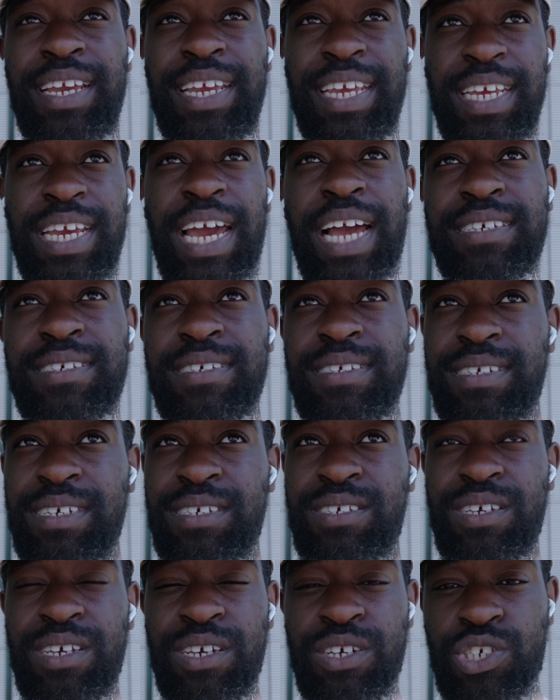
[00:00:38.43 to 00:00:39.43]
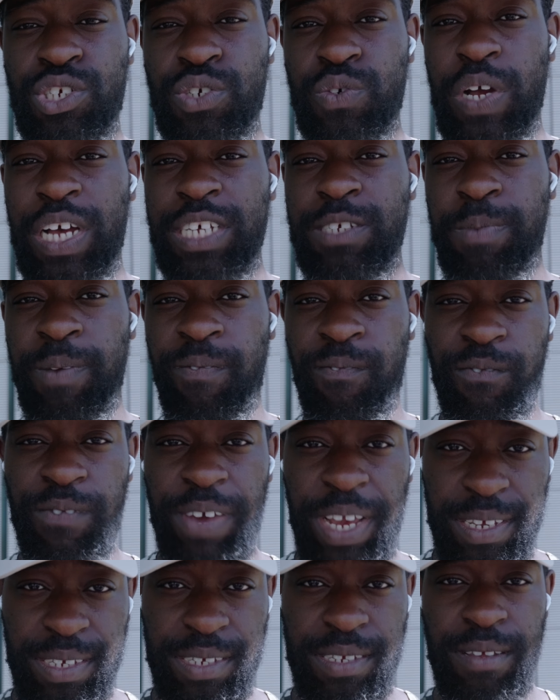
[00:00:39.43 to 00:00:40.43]
yes, this issue has been
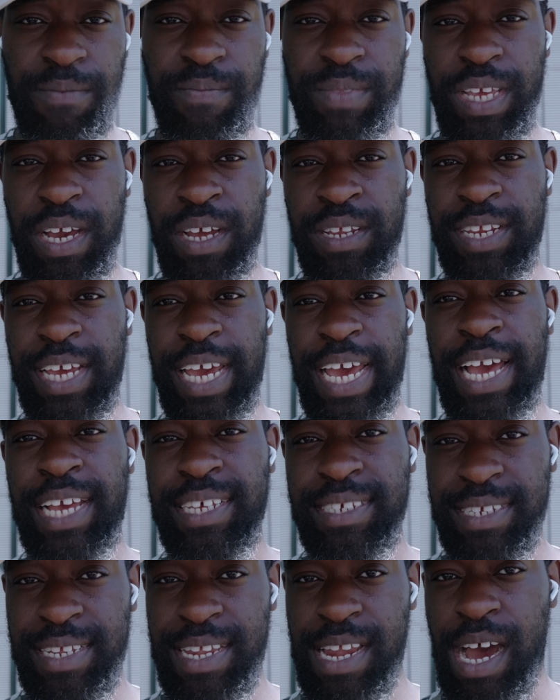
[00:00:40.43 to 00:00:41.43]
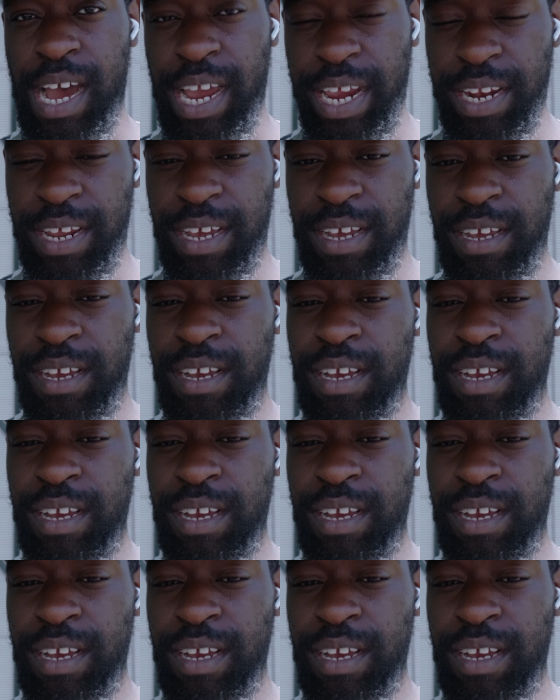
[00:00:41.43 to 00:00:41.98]
fixed on the S9.